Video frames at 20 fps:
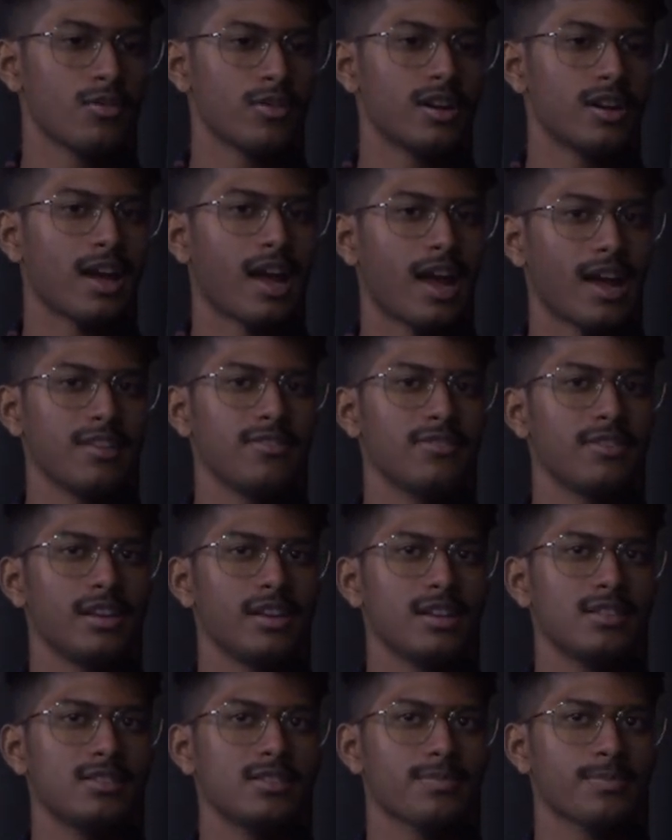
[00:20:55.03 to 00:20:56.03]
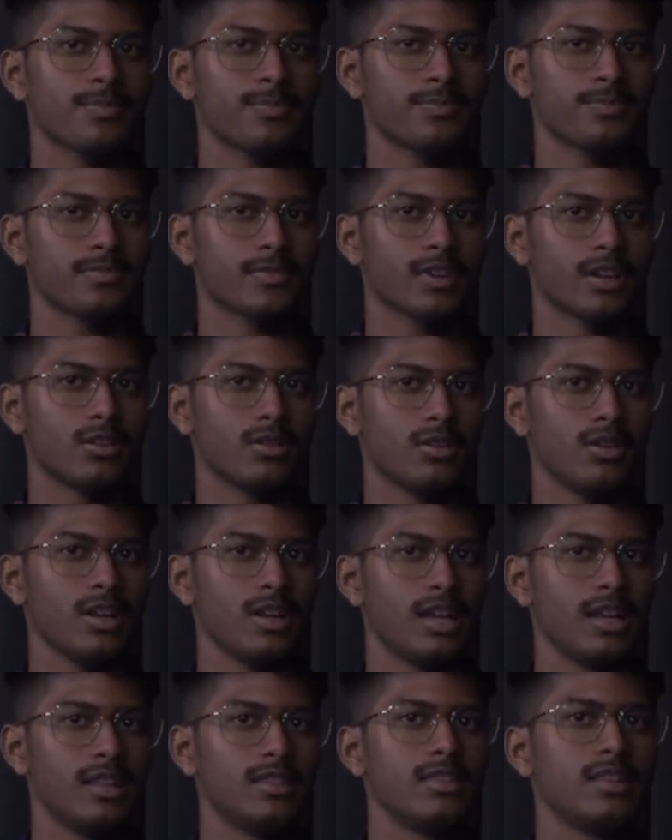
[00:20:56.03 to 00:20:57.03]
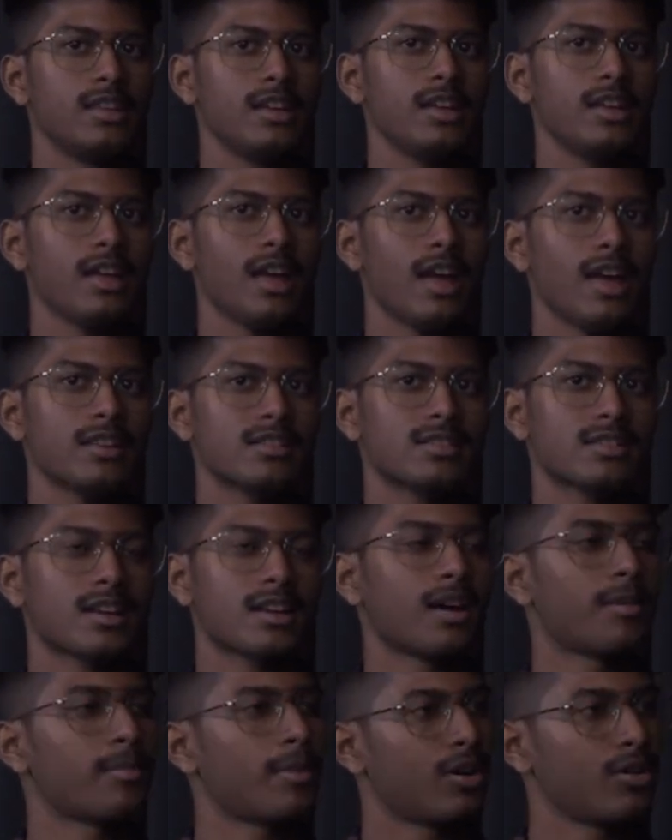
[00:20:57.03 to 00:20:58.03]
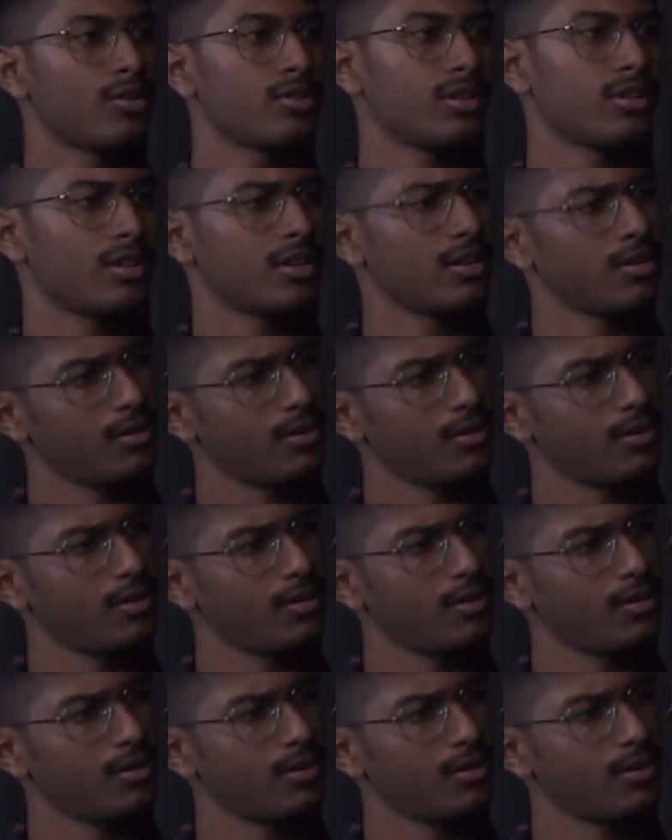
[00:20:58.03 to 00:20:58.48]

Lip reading: What I feel is, Hindi has come out,